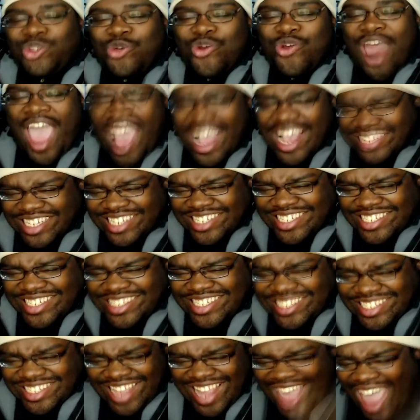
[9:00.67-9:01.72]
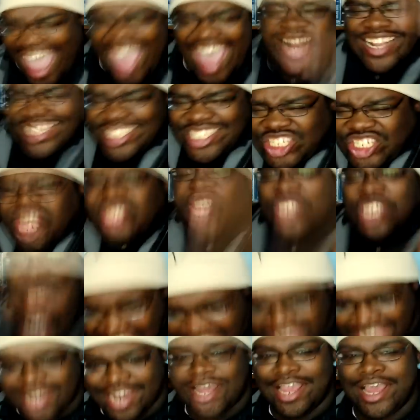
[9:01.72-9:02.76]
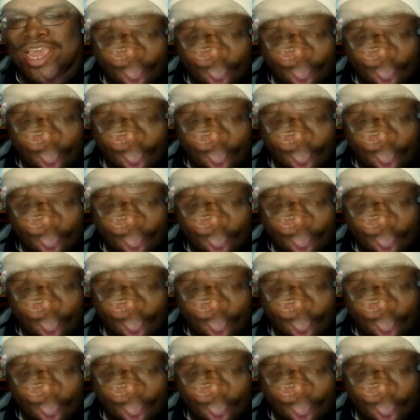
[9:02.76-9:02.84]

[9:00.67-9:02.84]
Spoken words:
dude has a stat sheet